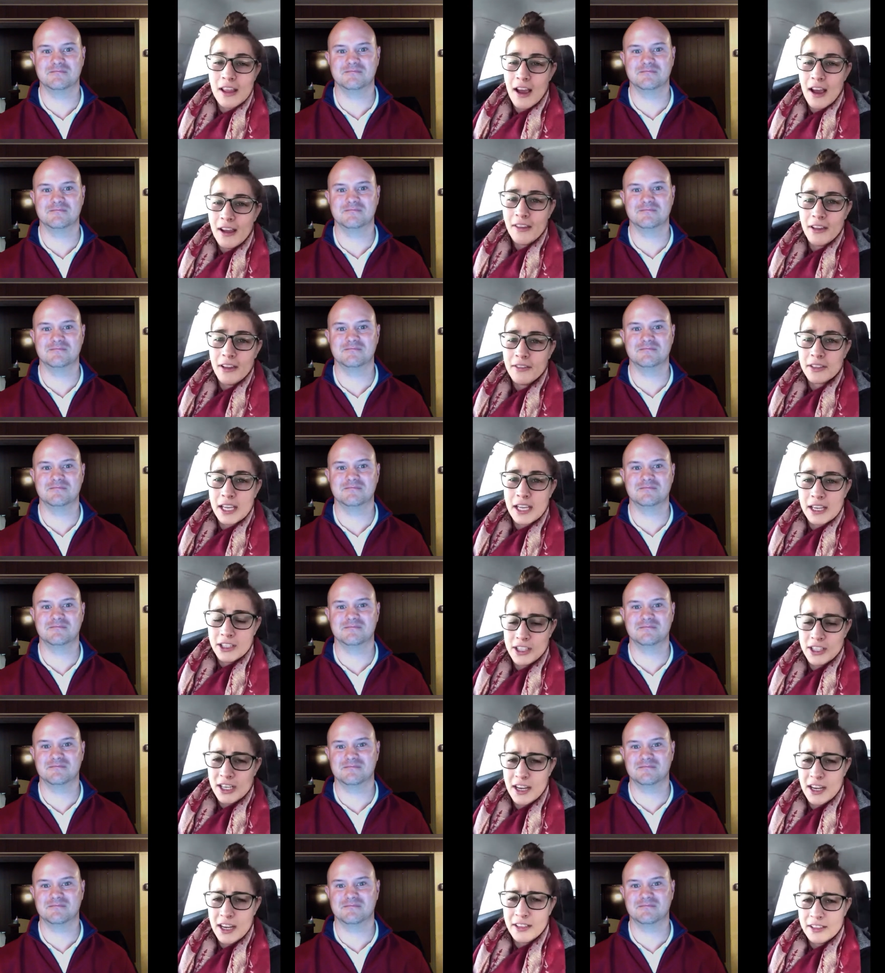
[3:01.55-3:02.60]
Speaker 1: I love
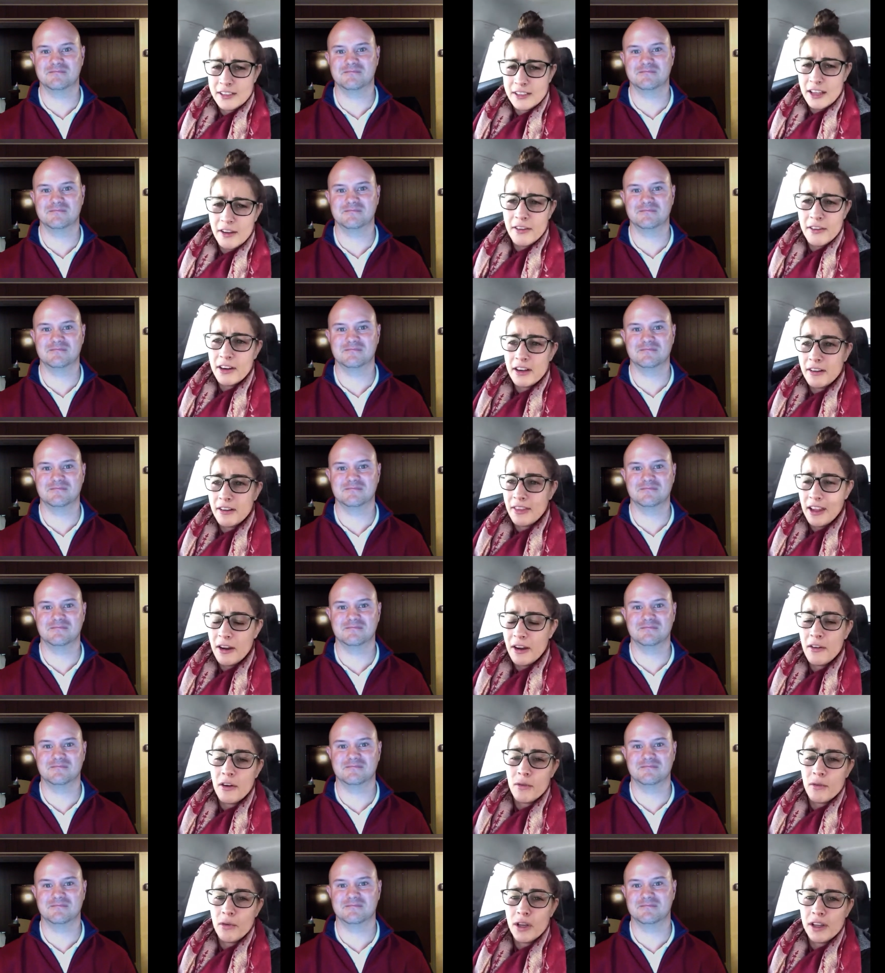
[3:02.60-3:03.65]
Cage Titans. They were, they
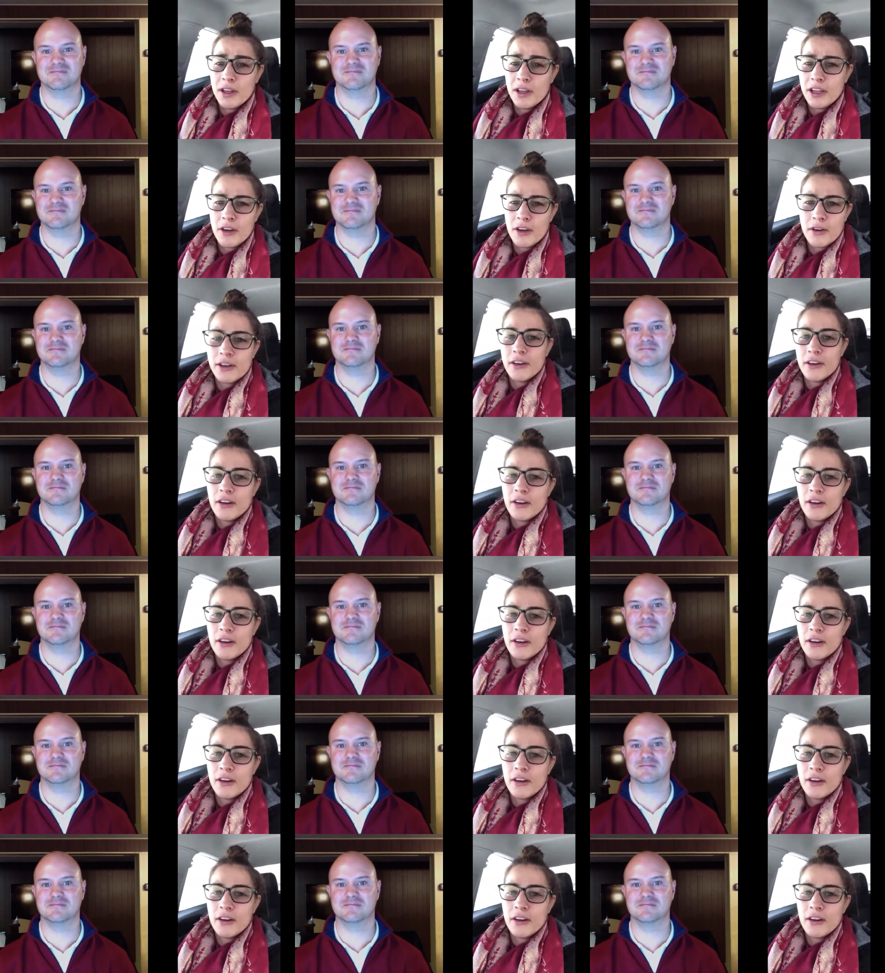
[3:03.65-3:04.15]
were a really good